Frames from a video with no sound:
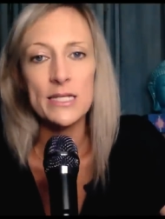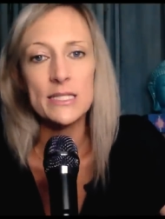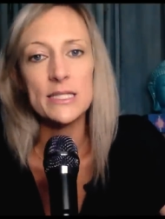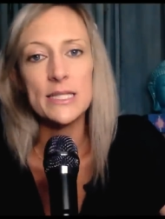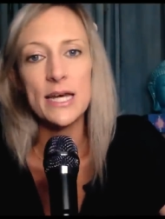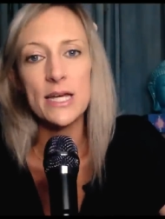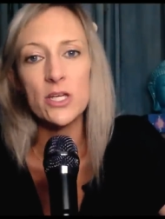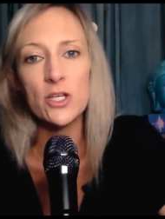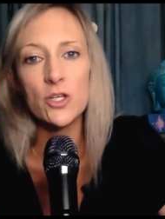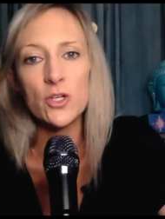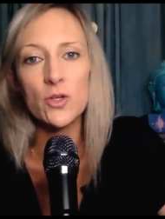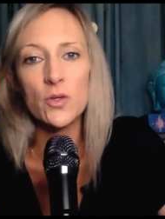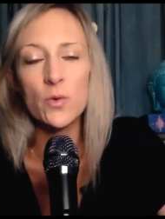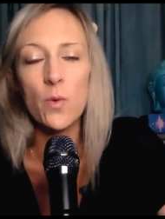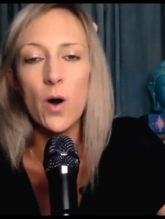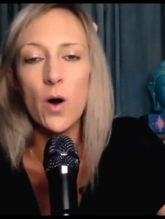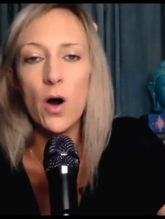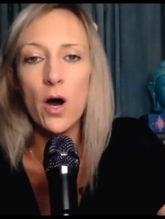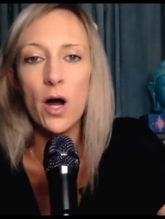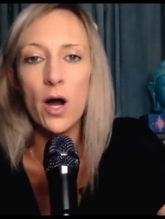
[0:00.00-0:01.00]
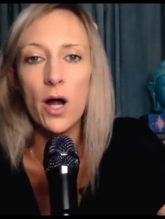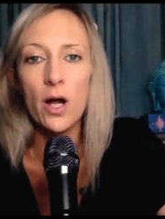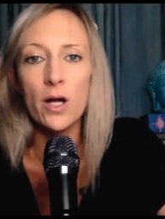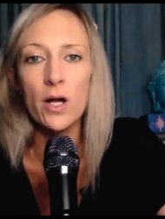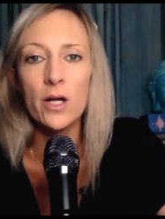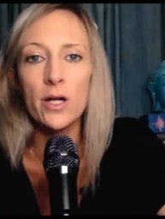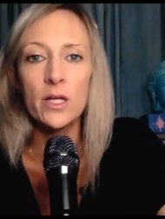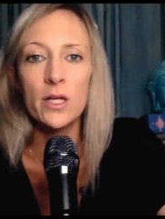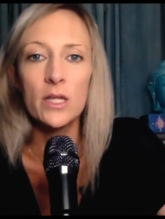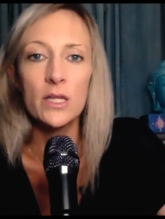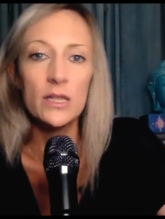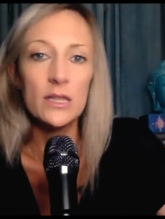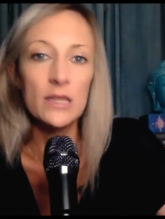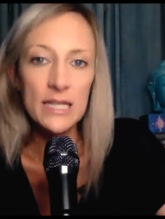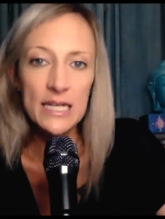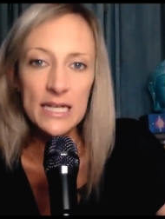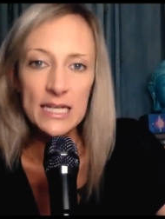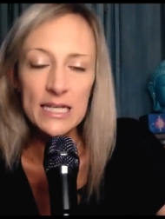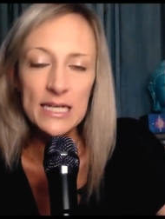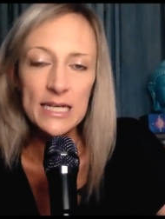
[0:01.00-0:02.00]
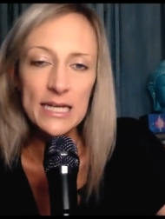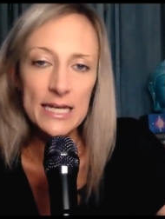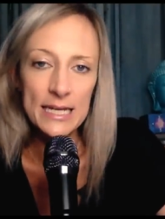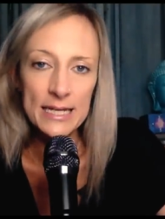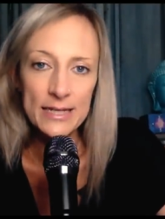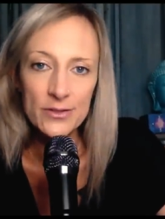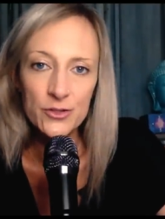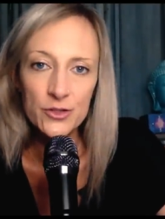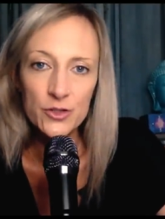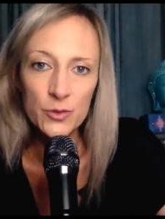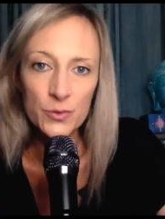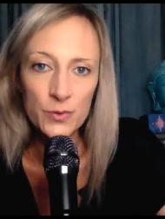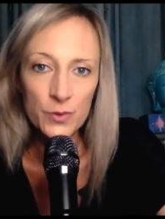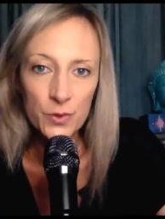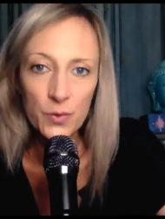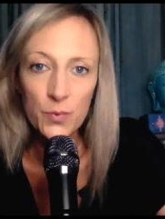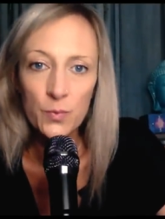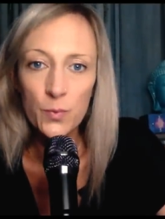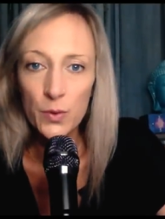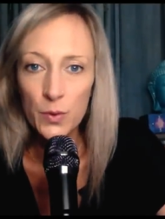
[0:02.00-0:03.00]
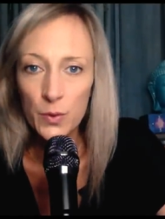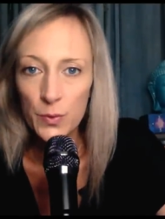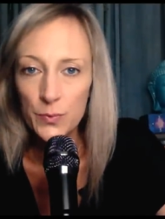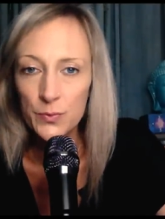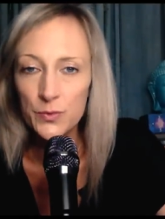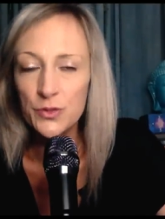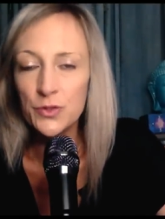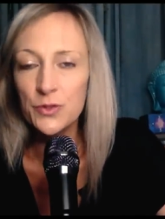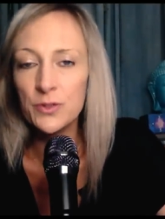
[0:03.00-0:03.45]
Is that you are leaning into your wounds.